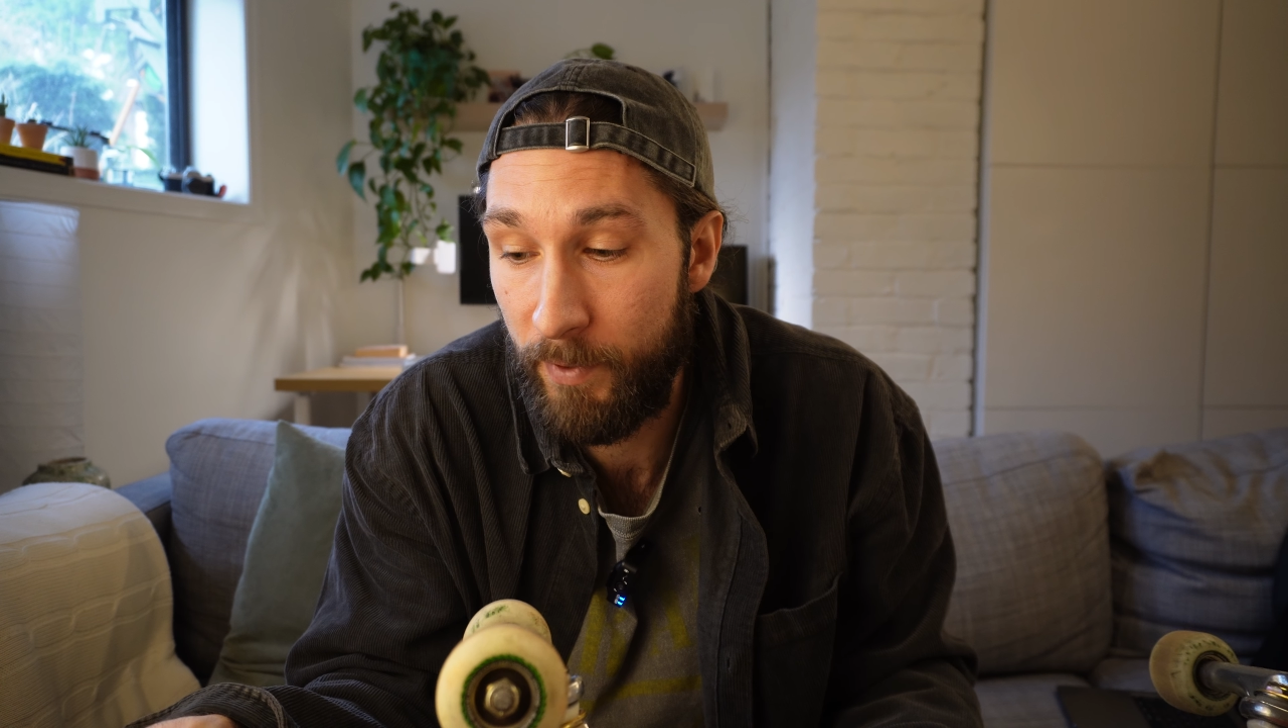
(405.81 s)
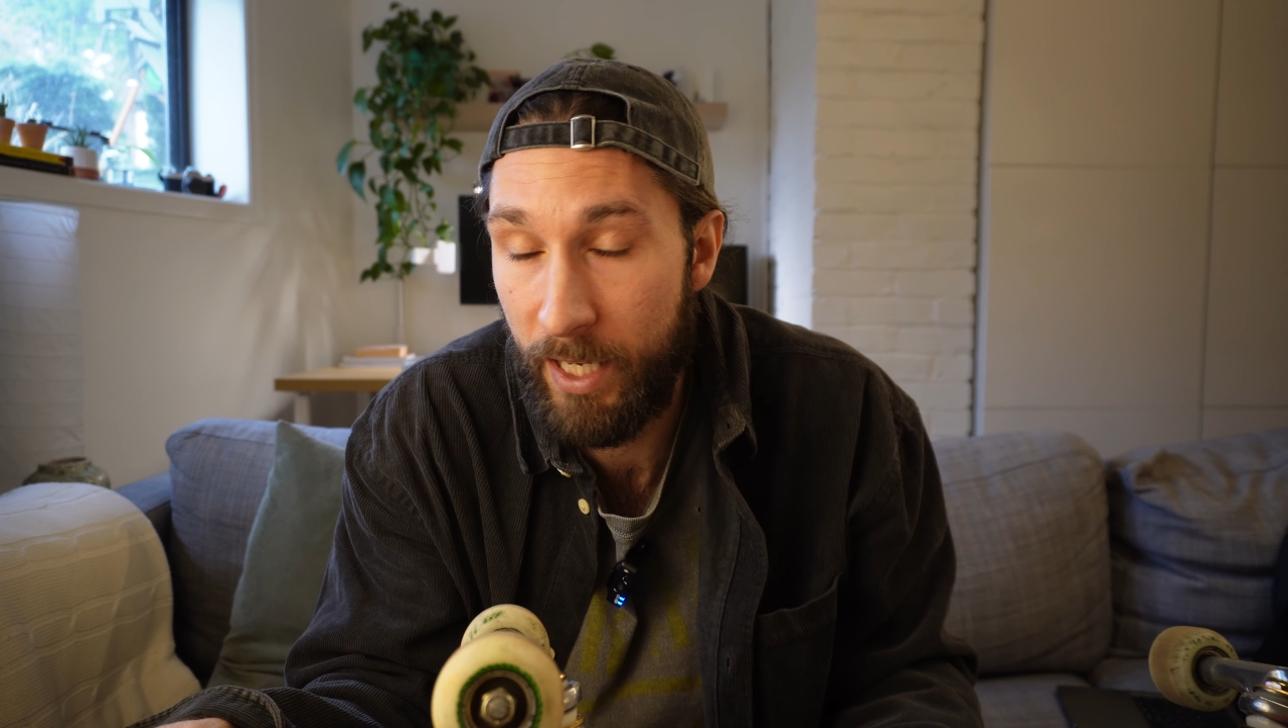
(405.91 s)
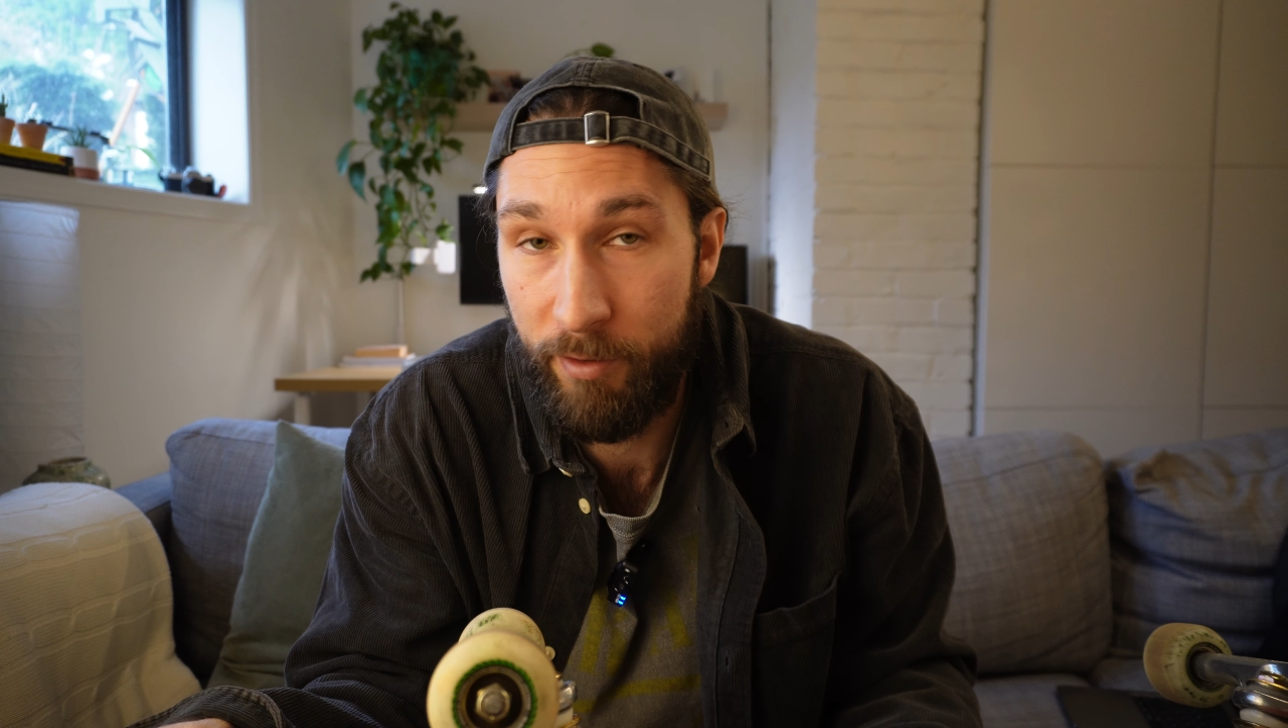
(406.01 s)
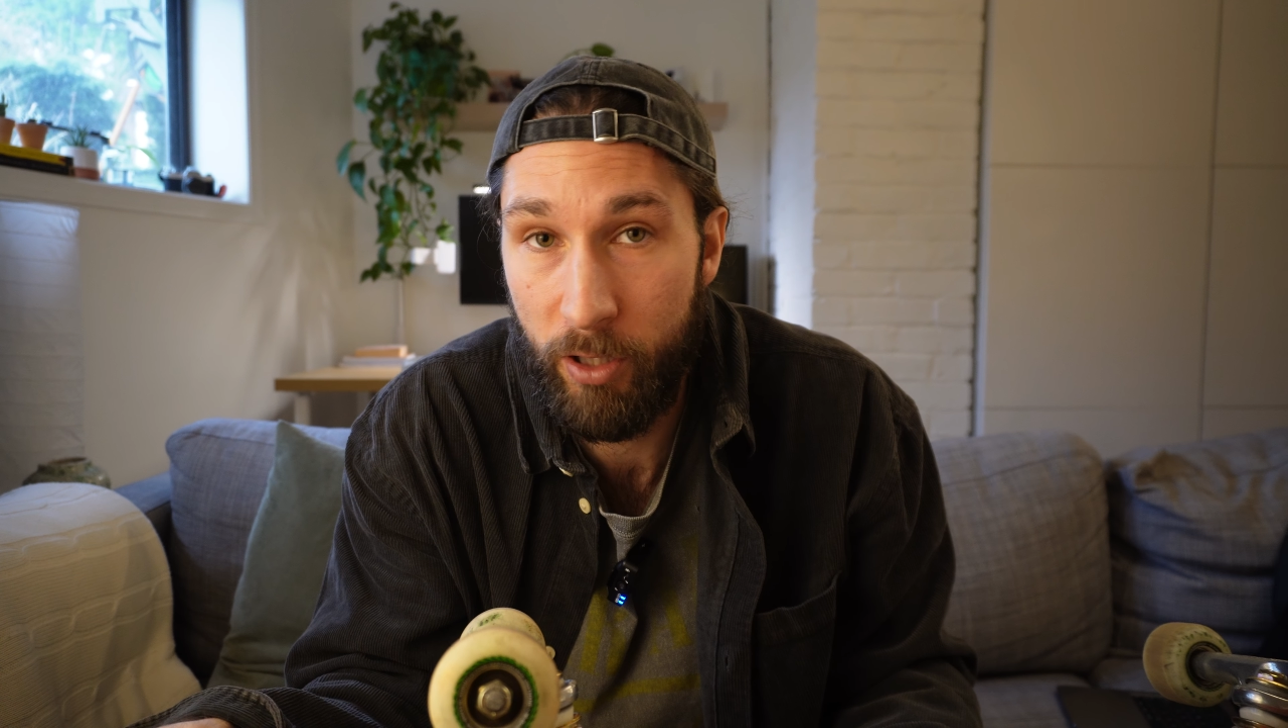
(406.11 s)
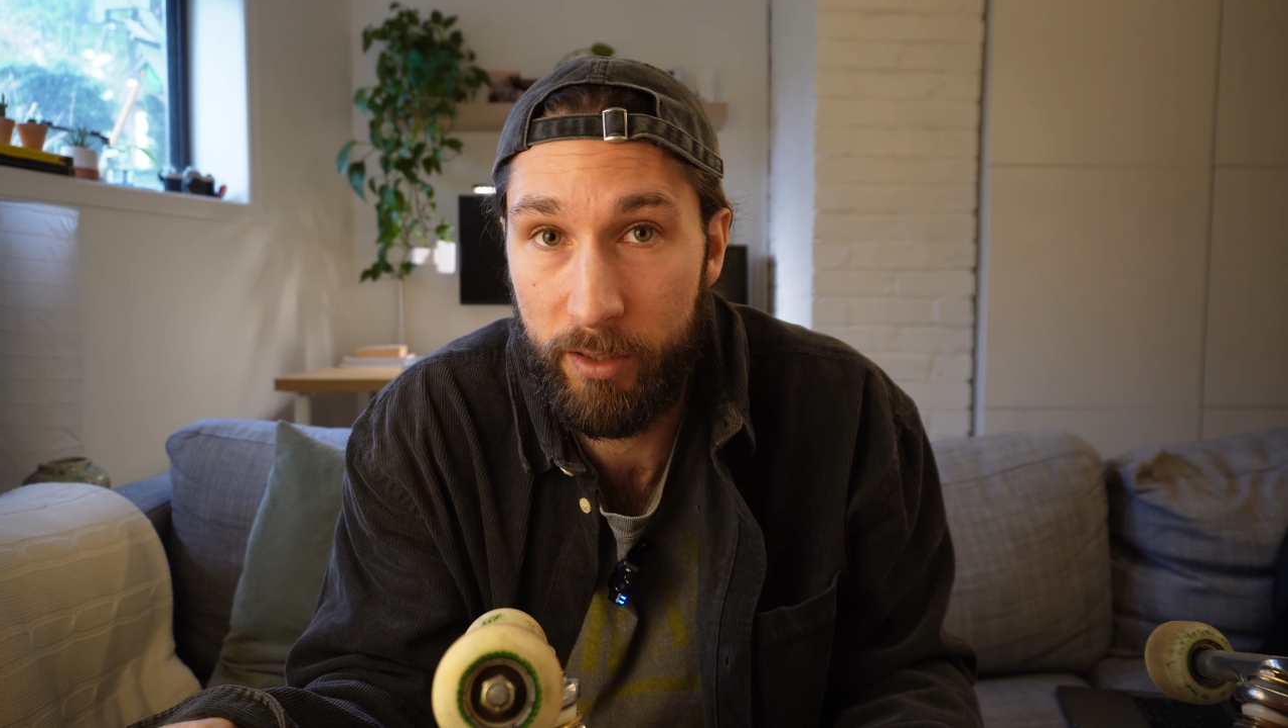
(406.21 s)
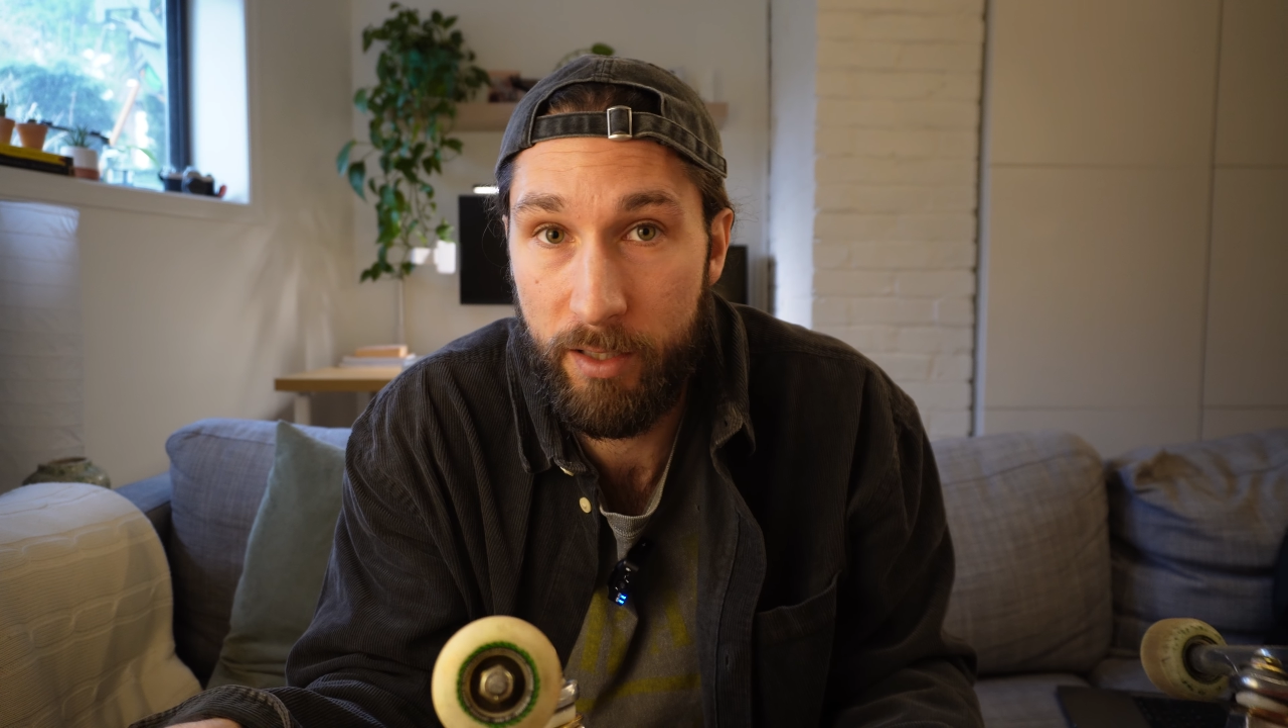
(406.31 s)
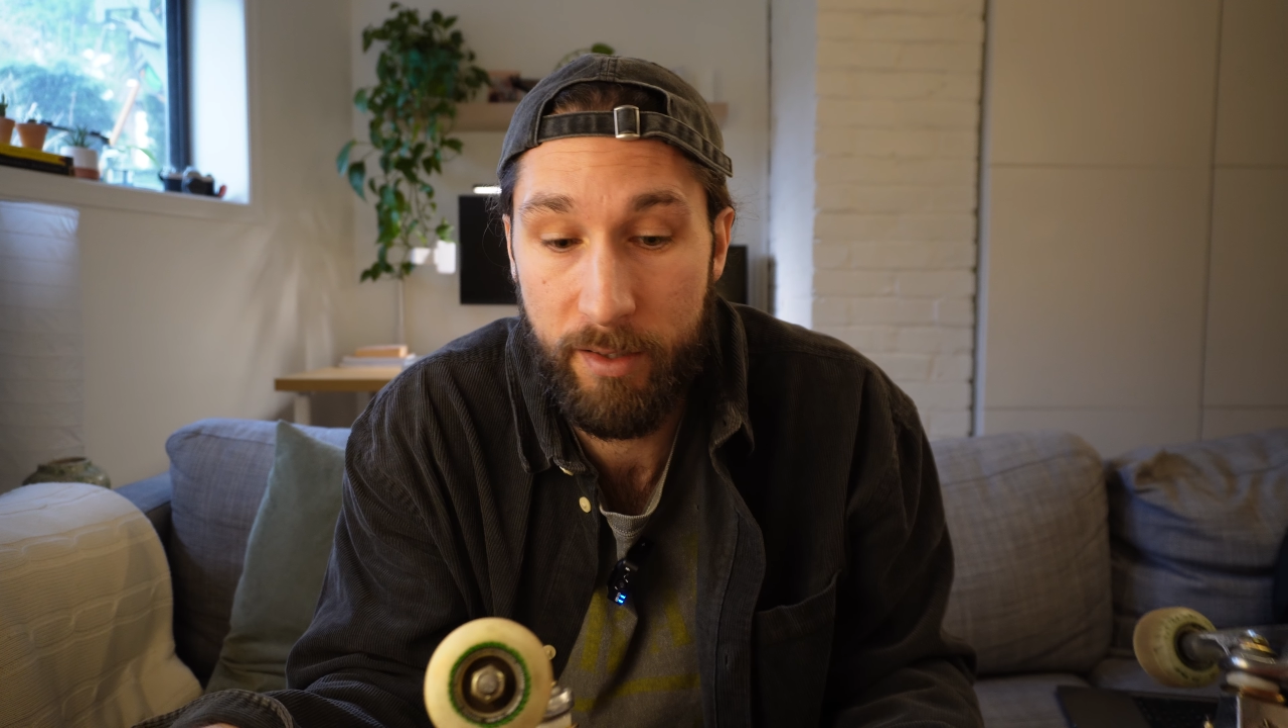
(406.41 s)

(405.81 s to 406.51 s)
I have a lot to